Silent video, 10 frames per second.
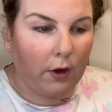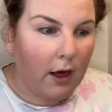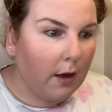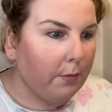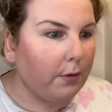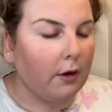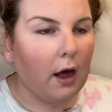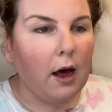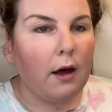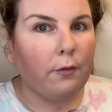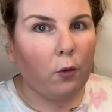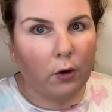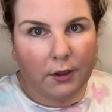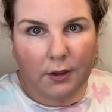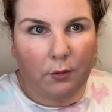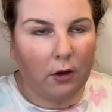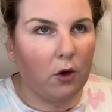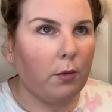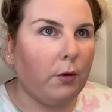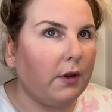up. Uh, of course,
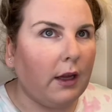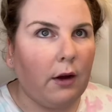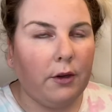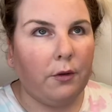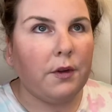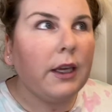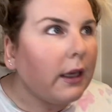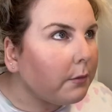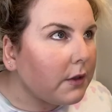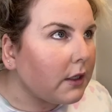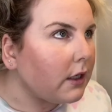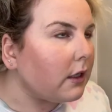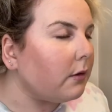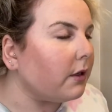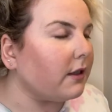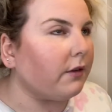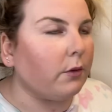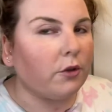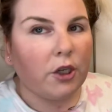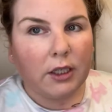nobody was allowed to go see him still because everything
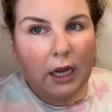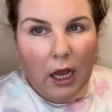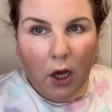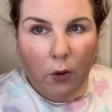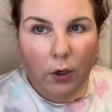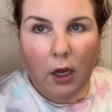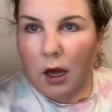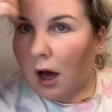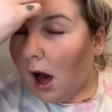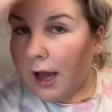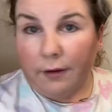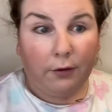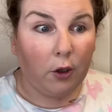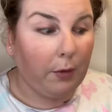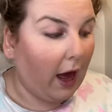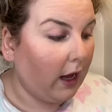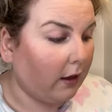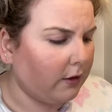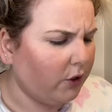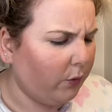was shut down. I flew
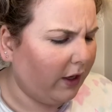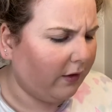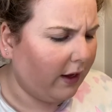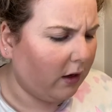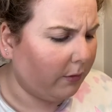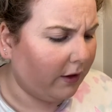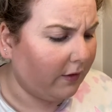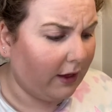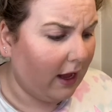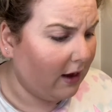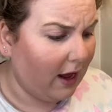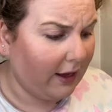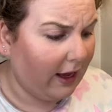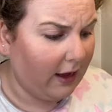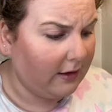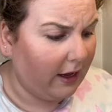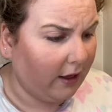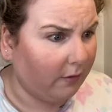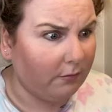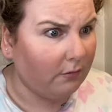back two weeks later because, again, I can't take
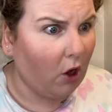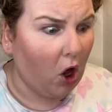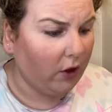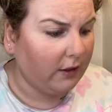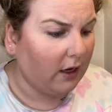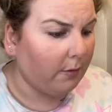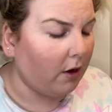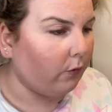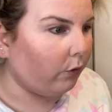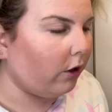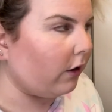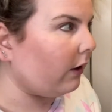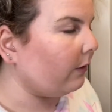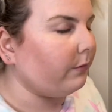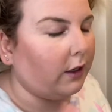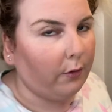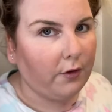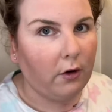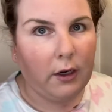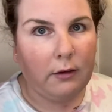all this time off work. I mean, I was
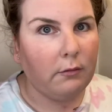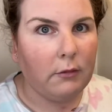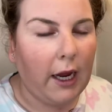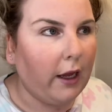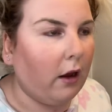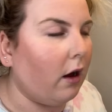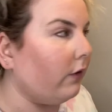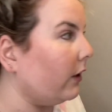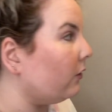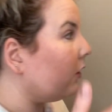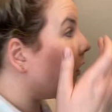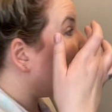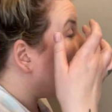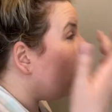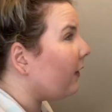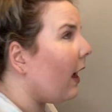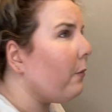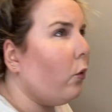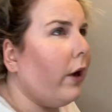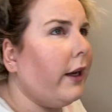already taking off like
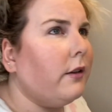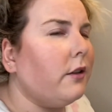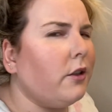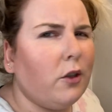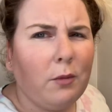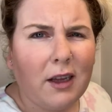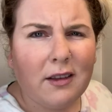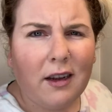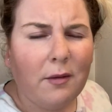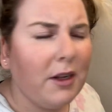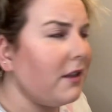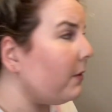that point two months I missed